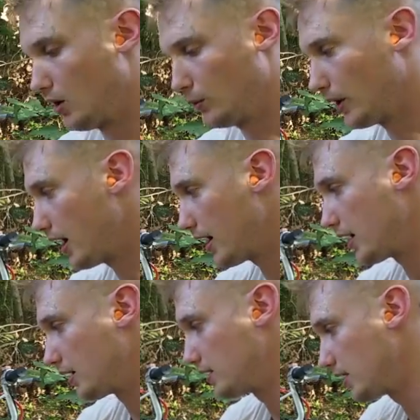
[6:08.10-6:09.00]
right,
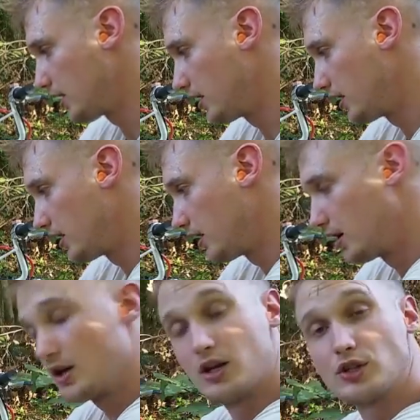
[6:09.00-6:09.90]

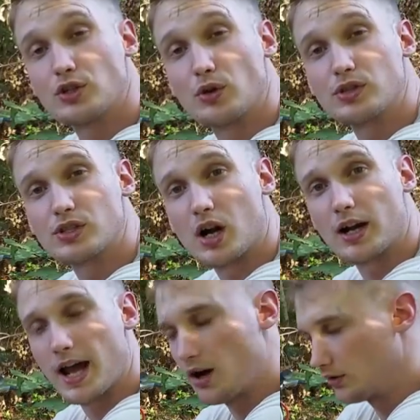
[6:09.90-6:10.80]
so to start
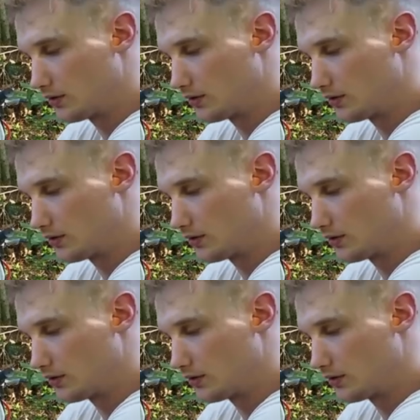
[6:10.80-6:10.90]
out,